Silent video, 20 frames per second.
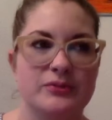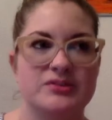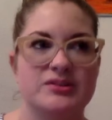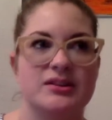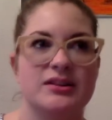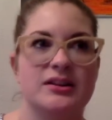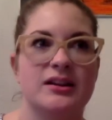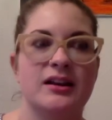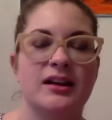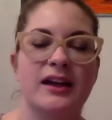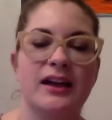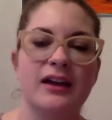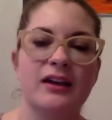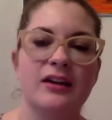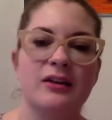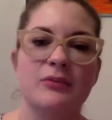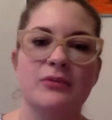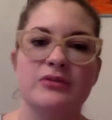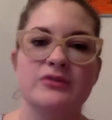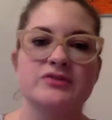studying
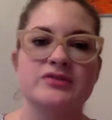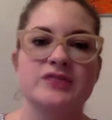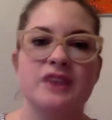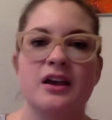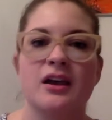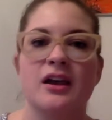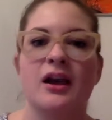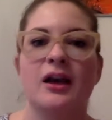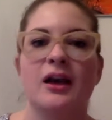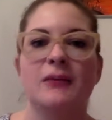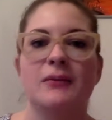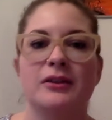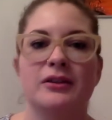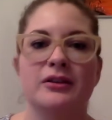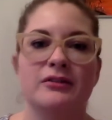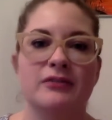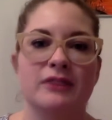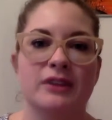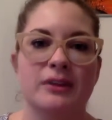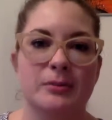animals, I'm not
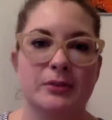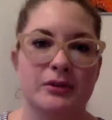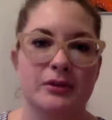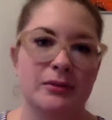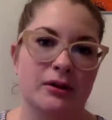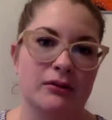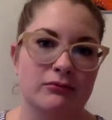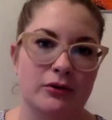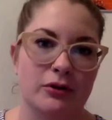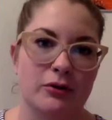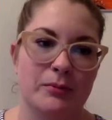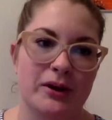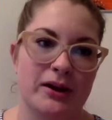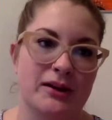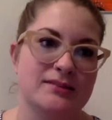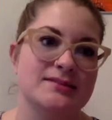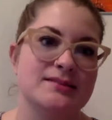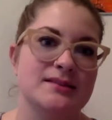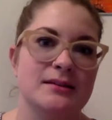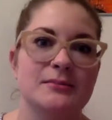going to read a book about
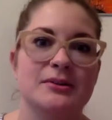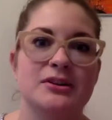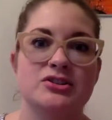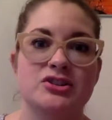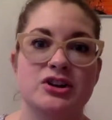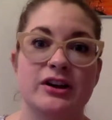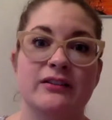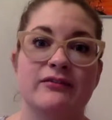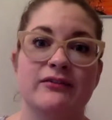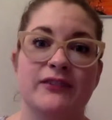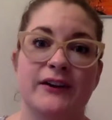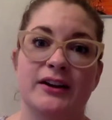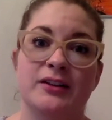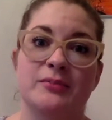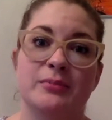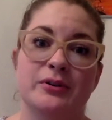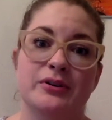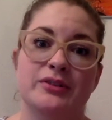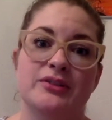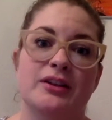robots. I'm going to try and find a
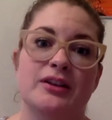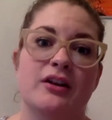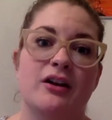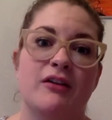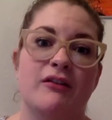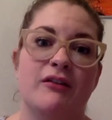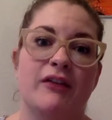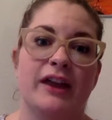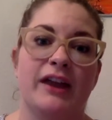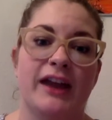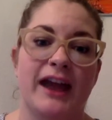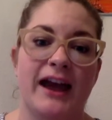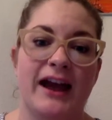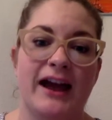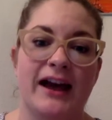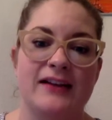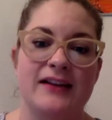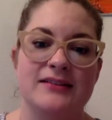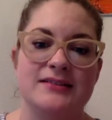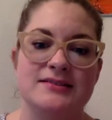book that already
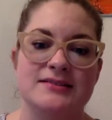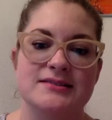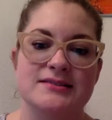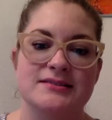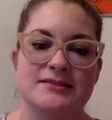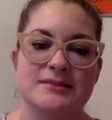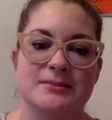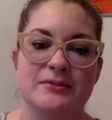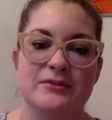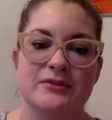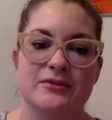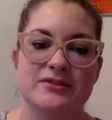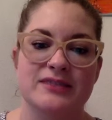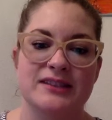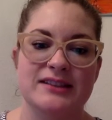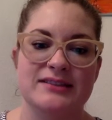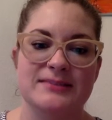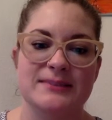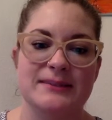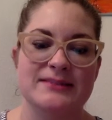has some of those
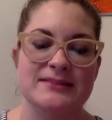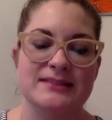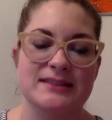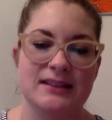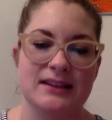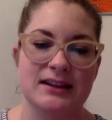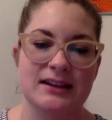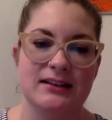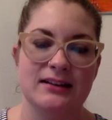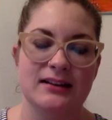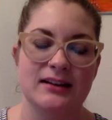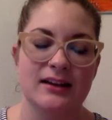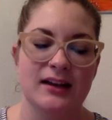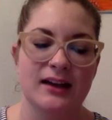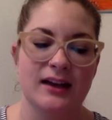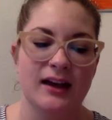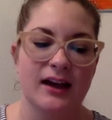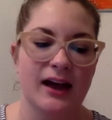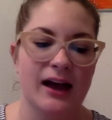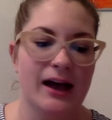aspects in it.
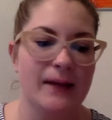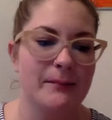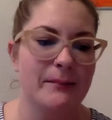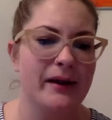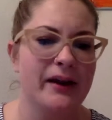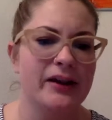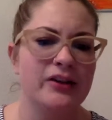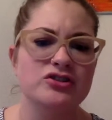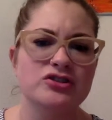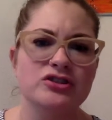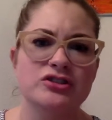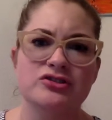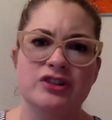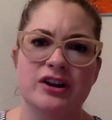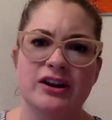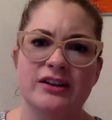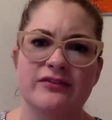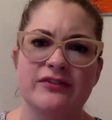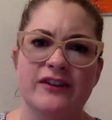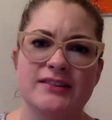I usually
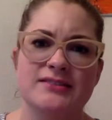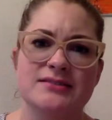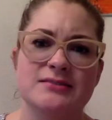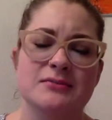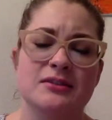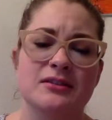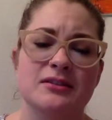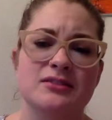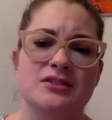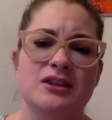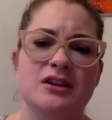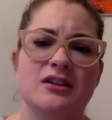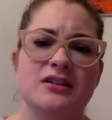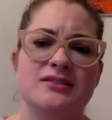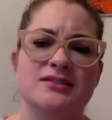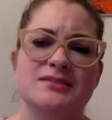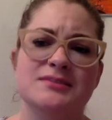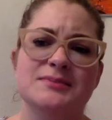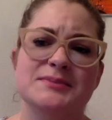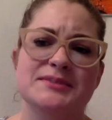try to find something that
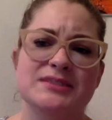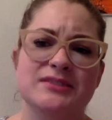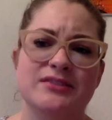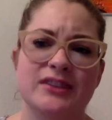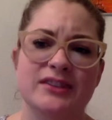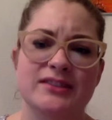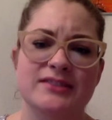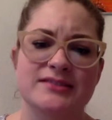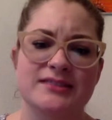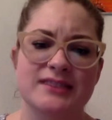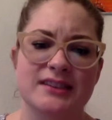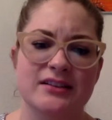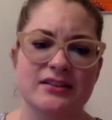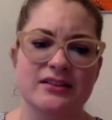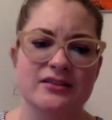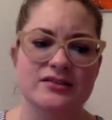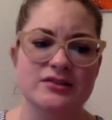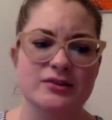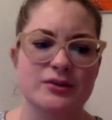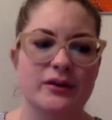targets a specific
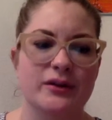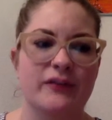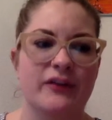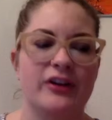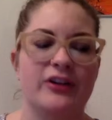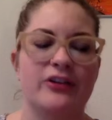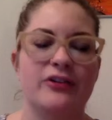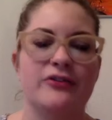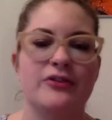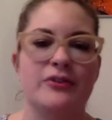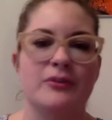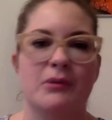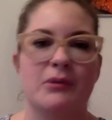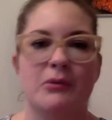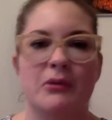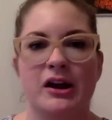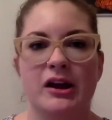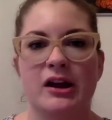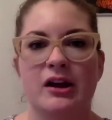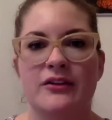skill. So if I know that we're
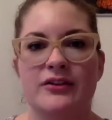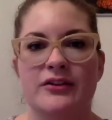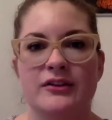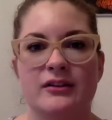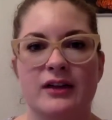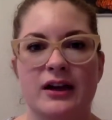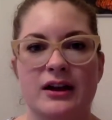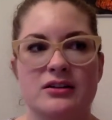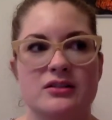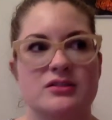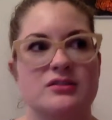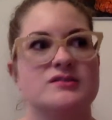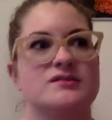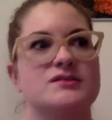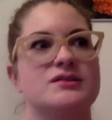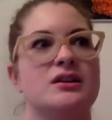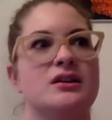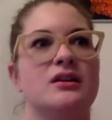working on the letters